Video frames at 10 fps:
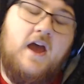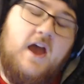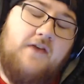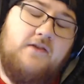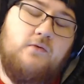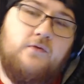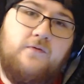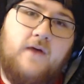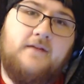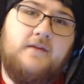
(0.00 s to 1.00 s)
I think will
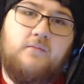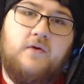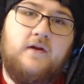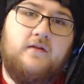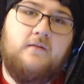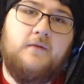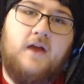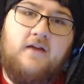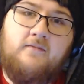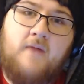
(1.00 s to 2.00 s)
finally bring some
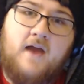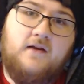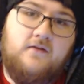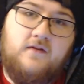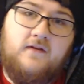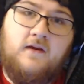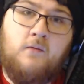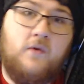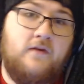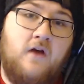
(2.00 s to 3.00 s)
life back into the team.
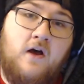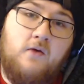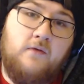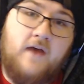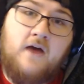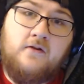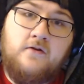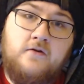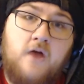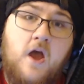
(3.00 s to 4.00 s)
We saw it with
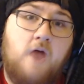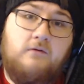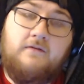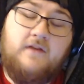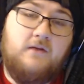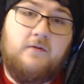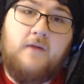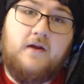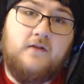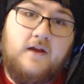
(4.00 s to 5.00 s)
Alu, we've seen it with
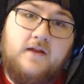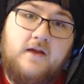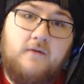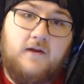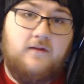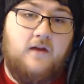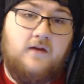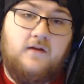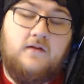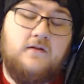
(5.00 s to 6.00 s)
Michael when he
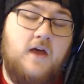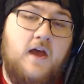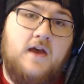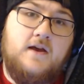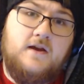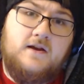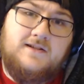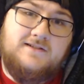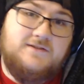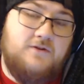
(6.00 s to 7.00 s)
stand in.
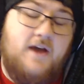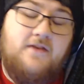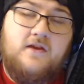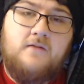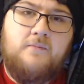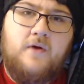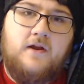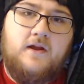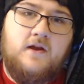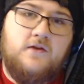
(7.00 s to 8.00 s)
So I think
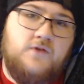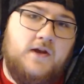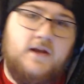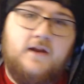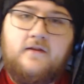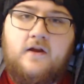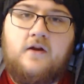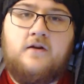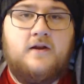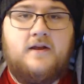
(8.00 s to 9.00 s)
putting Draken in
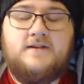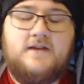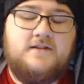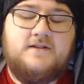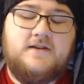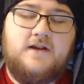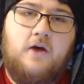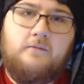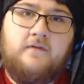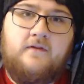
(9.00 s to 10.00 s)
there, it's just going to
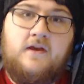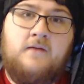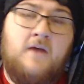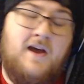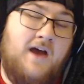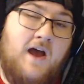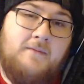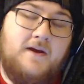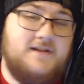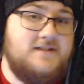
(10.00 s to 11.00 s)
help the team. I'm
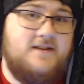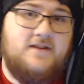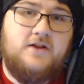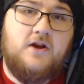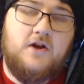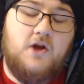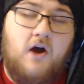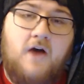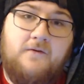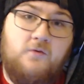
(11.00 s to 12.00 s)
not going to say that they're going to go
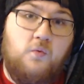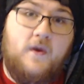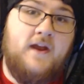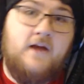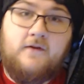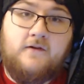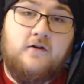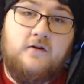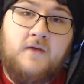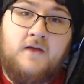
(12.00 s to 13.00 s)
off and win every
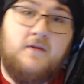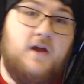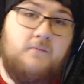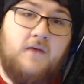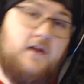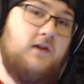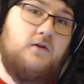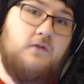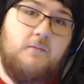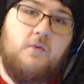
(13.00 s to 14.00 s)
tournament and become like,
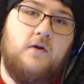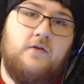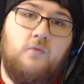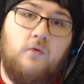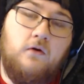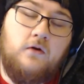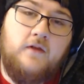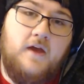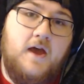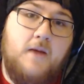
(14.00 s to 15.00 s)
you know, #1 in the
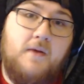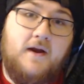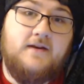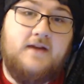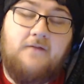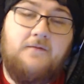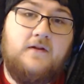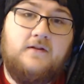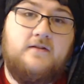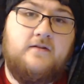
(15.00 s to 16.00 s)
world, but I
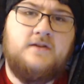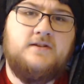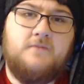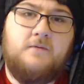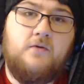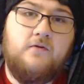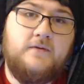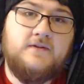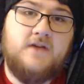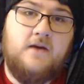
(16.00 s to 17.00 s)
definitely see some
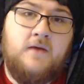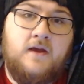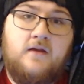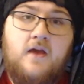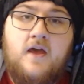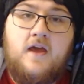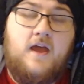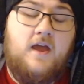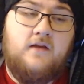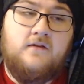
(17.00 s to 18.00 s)
improvements coming.
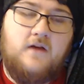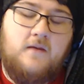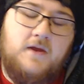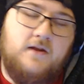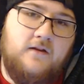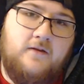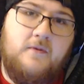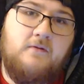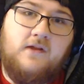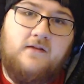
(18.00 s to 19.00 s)
And I mean, let's
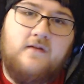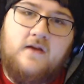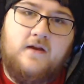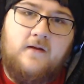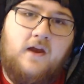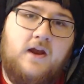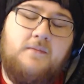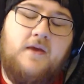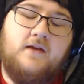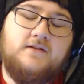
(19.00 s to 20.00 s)
be realistic,
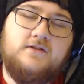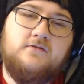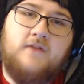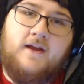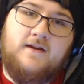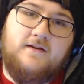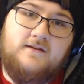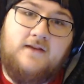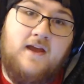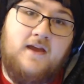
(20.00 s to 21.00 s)
NiP has looked like
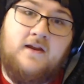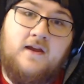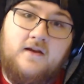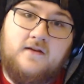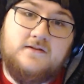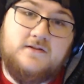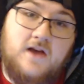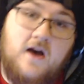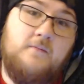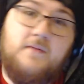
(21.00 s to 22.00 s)
dead
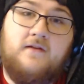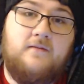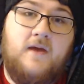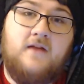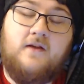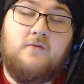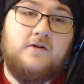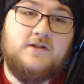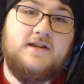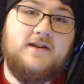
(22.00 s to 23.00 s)
zombies, man. Like when
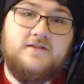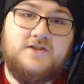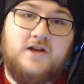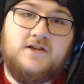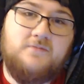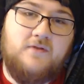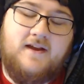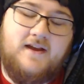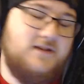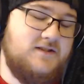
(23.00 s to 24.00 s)
they're sitting in the chairs
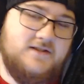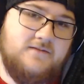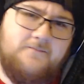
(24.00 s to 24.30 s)
playing, it's